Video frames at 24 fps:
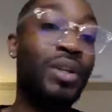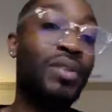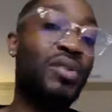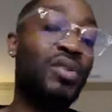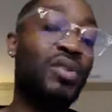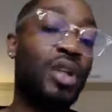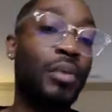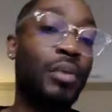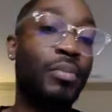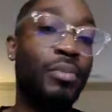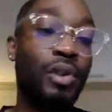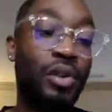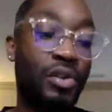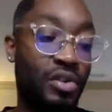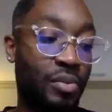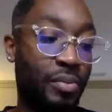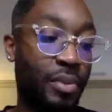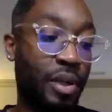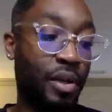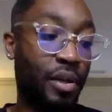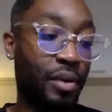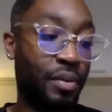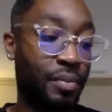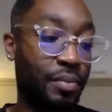Who is
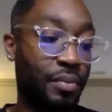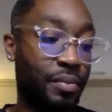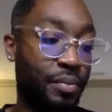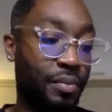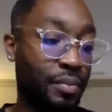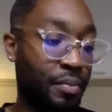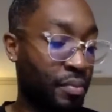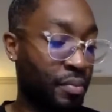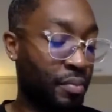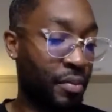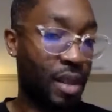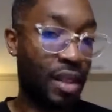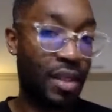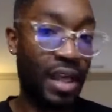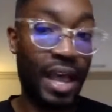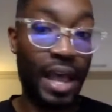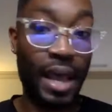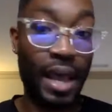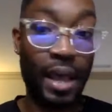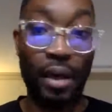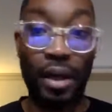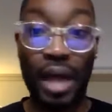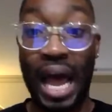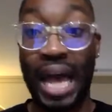similar to me
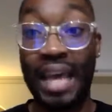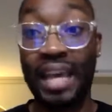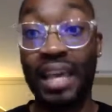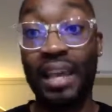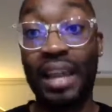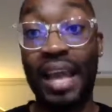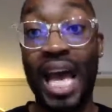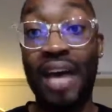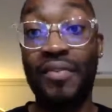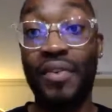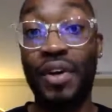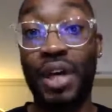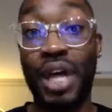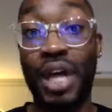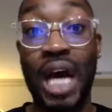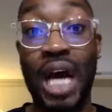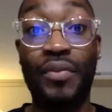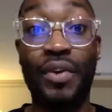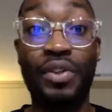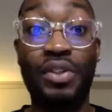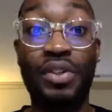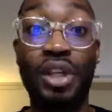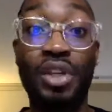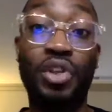that I can have
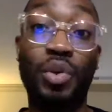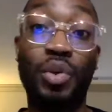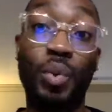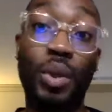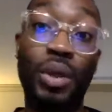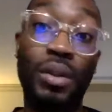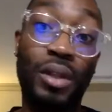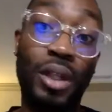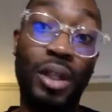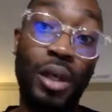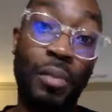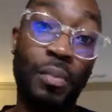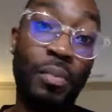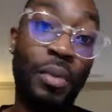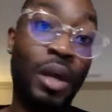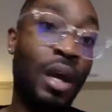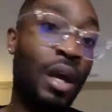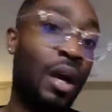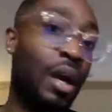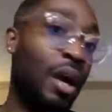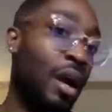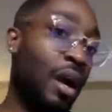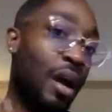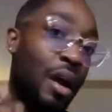a conversation with
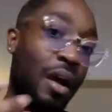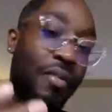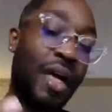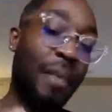them